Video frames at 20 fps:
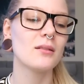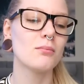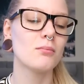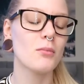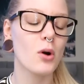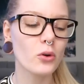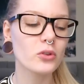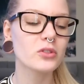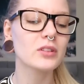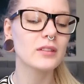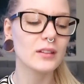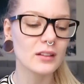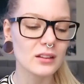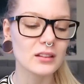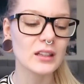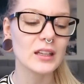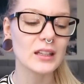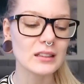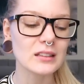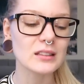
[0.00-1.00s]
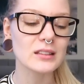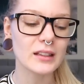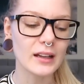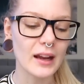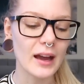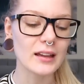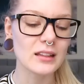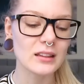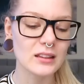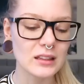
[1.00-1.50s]
most of the things that
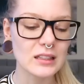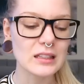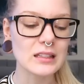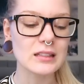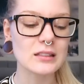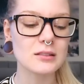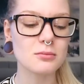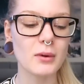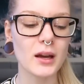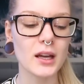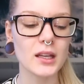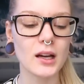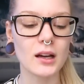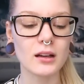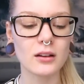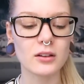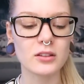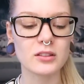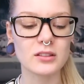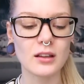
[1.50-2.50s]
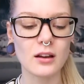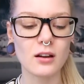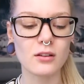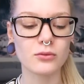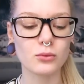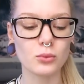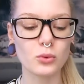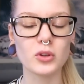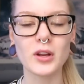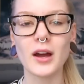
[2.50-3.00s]
I think my younger
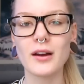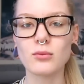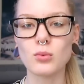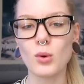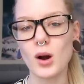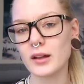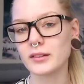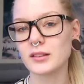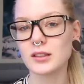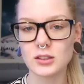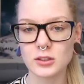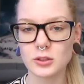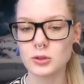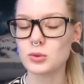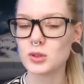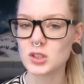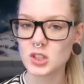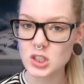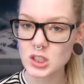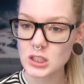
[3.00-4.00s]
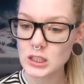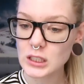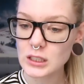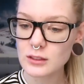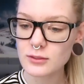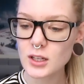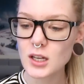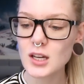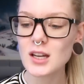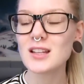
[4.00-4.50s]
self would have wanted to
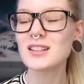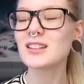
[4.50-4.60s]
achieve.